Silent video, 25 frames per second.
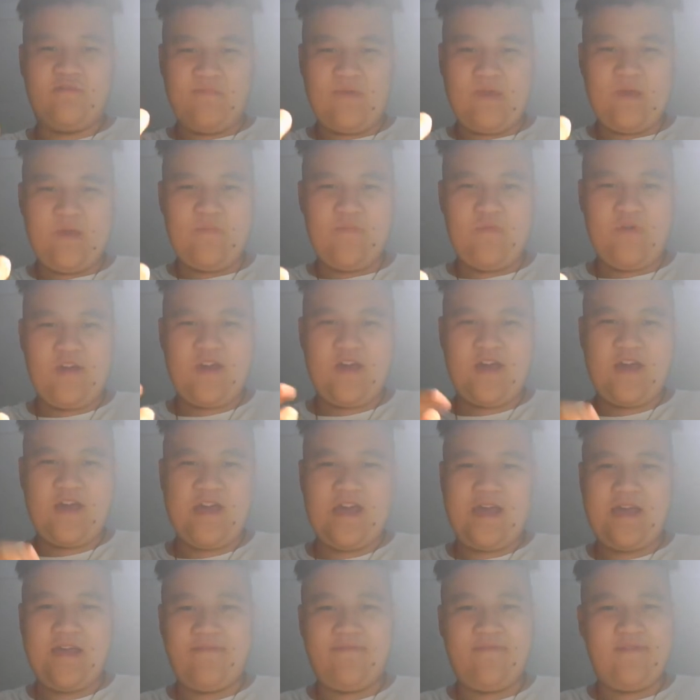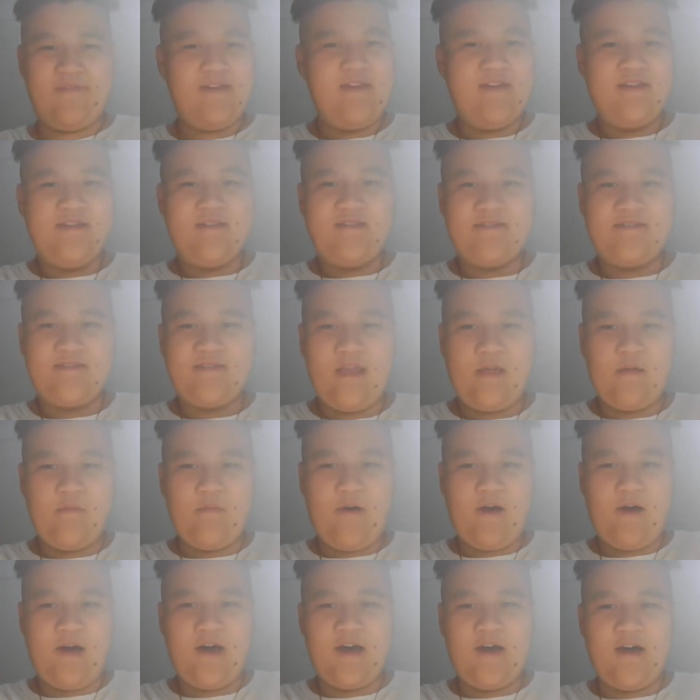Be brave. Stay
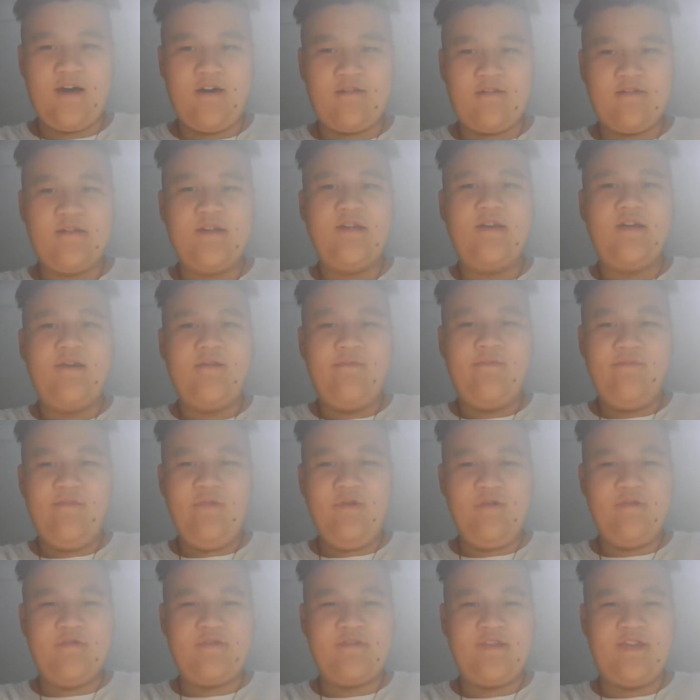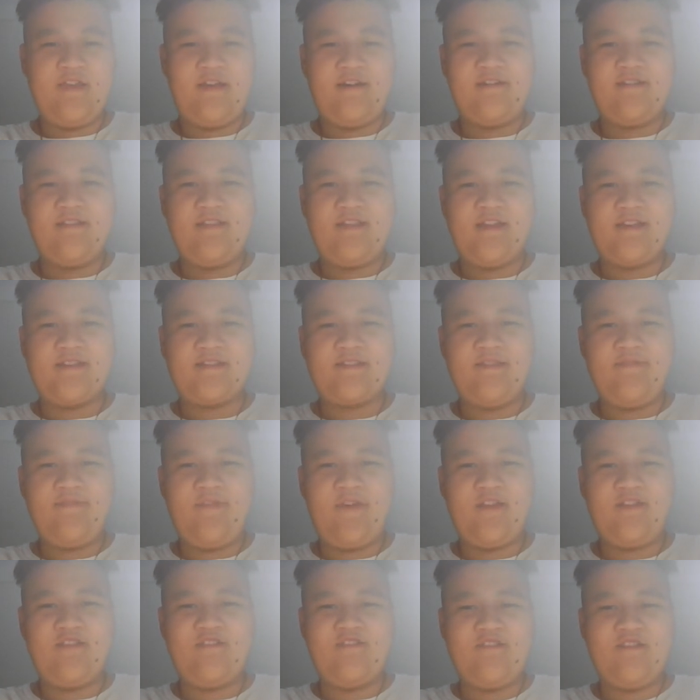wild. We will see you on the next
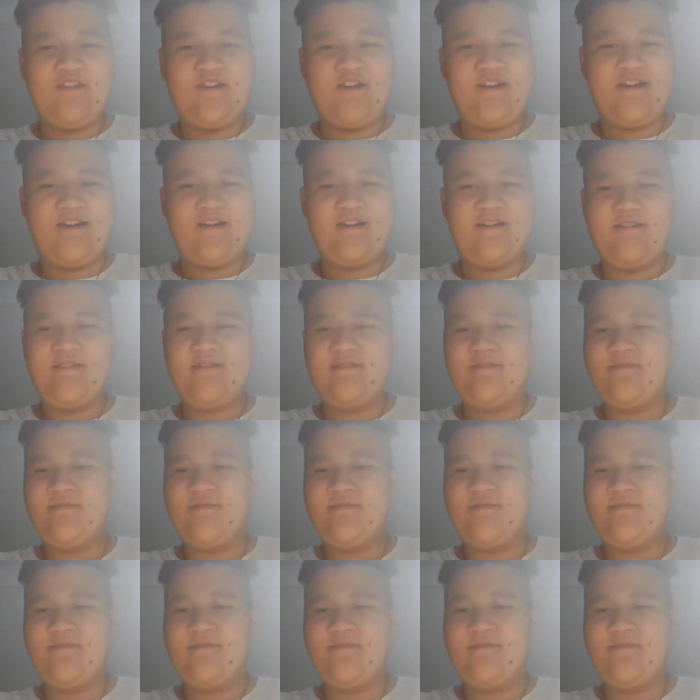adventure.